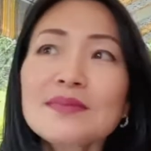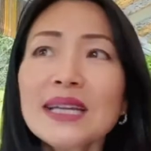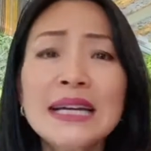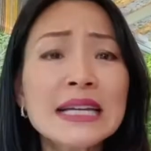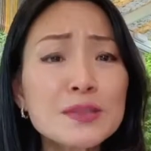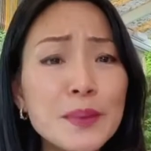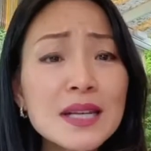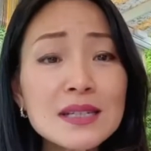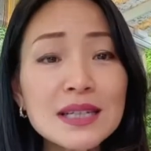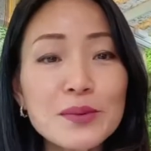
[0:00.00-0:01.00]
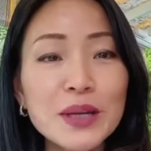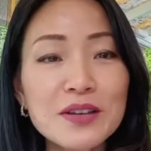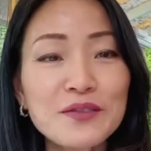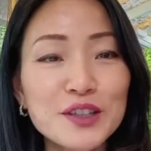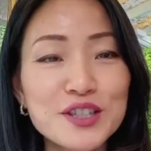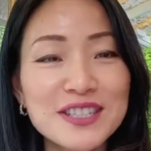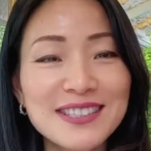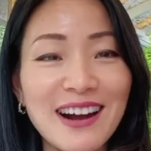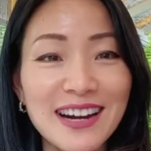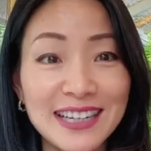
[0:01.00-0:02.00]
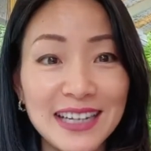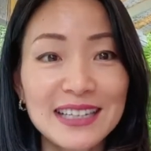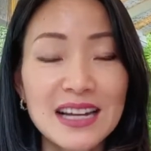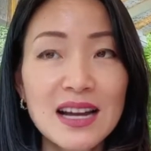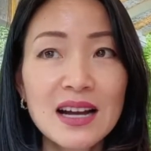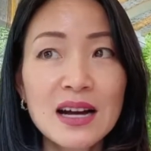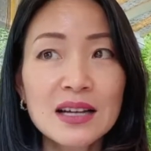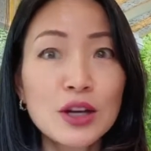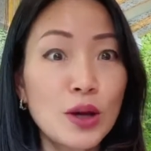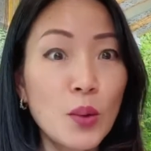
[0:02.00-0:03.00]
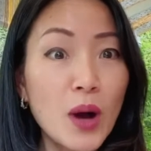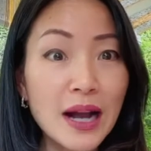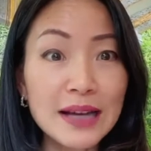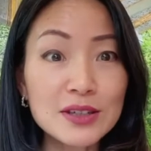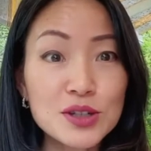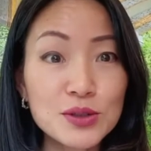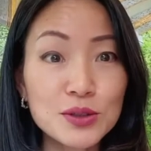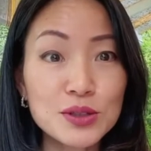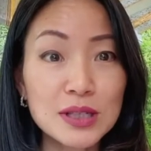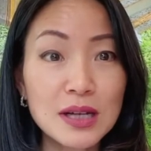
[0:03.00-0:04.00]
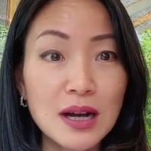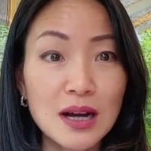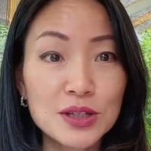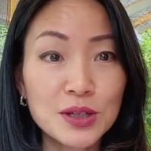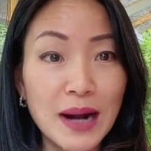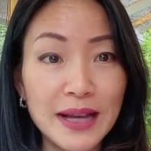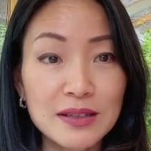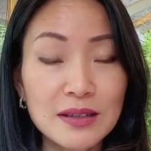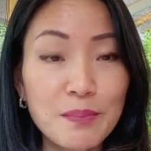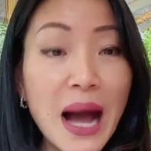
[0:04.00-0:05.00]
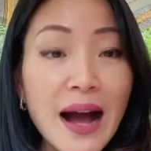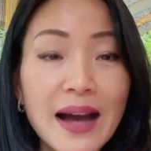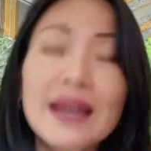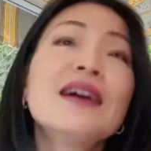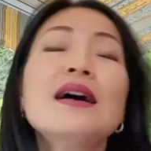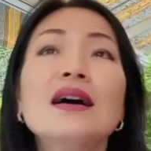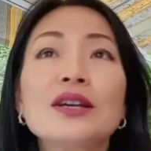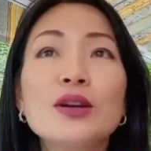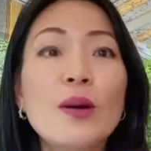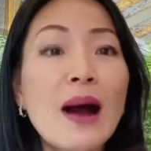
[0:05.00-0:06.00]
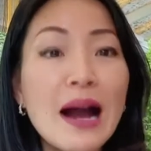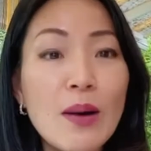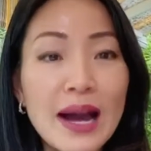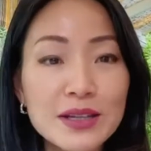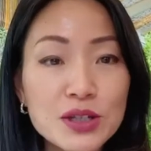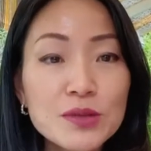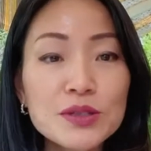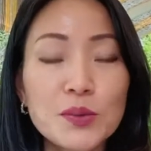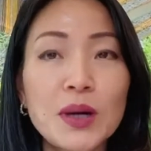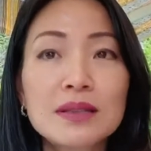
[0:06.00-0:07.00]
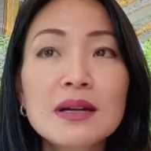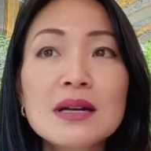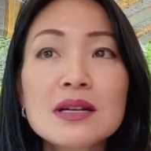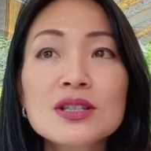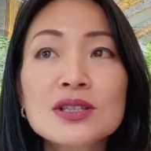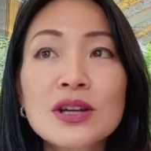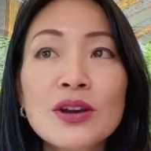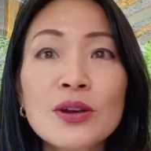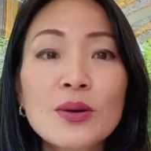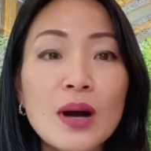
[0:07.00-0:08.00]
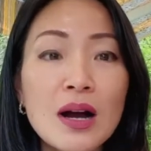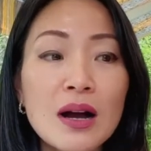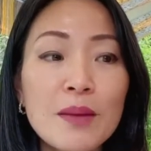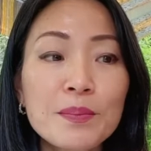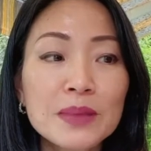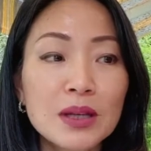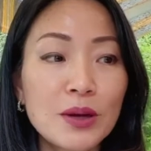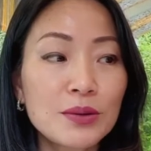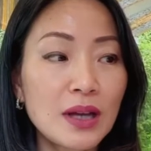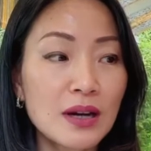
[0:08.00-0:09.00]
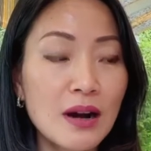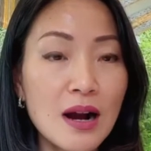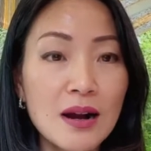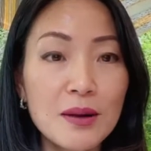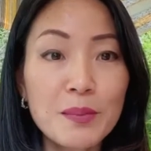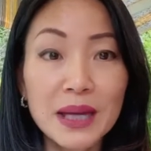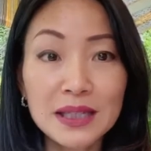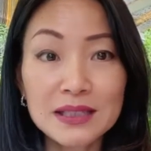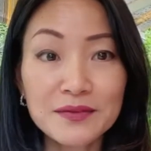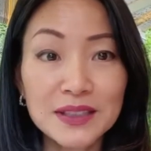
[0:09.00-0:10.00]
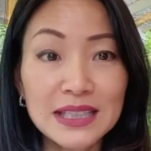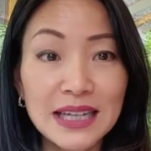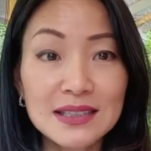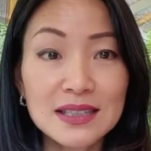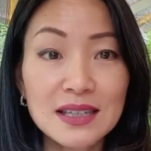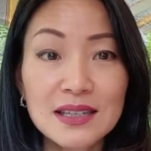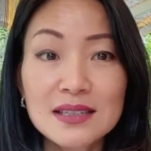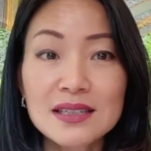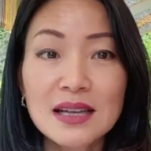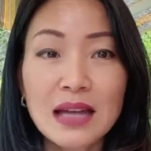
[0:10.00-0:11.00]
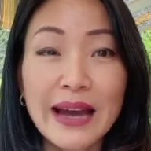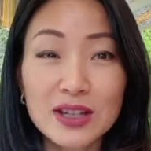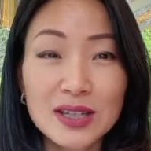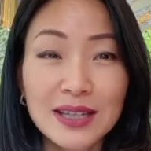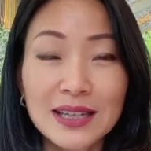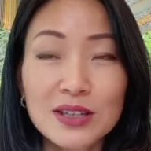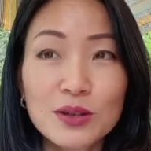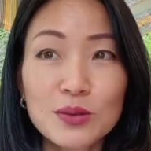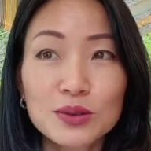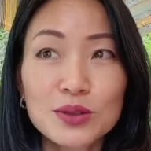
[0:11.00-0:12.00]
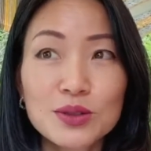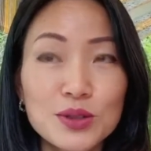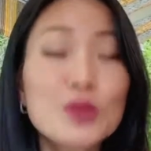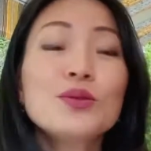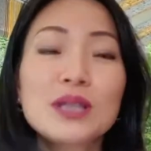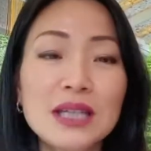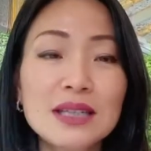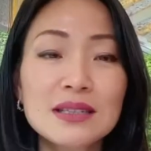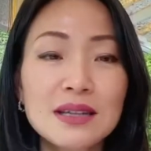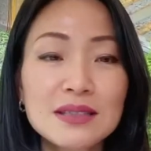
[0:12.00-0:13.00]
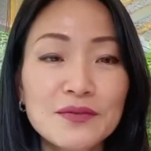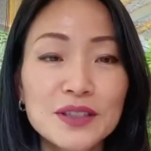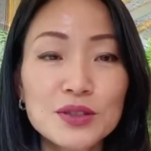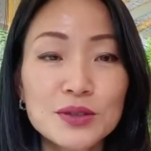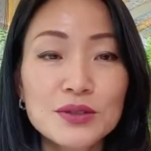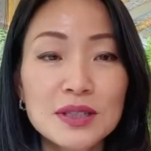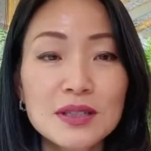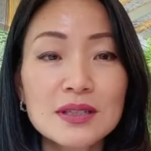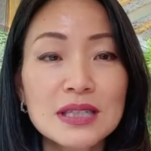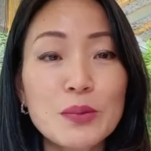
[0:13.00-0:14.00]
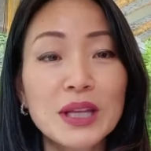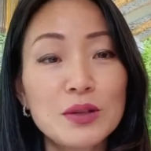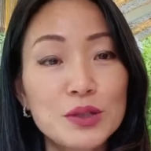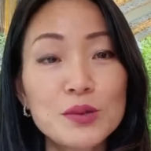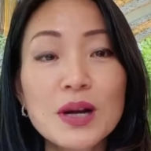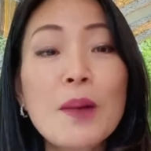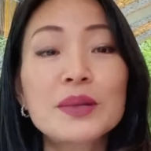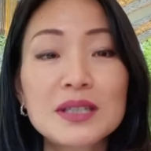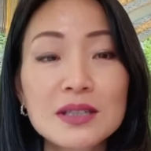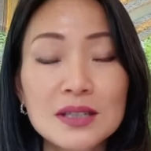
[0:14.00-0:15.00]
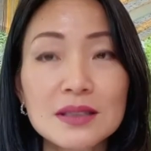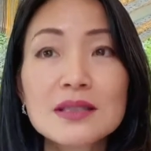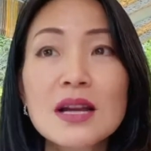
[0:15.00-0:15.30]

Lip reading: Especially when you first started, you know, what kind of shoes should I buy? You know, how I choose one. So, you know, there are many different dances. Actually, you do need different shoes when you do a competitions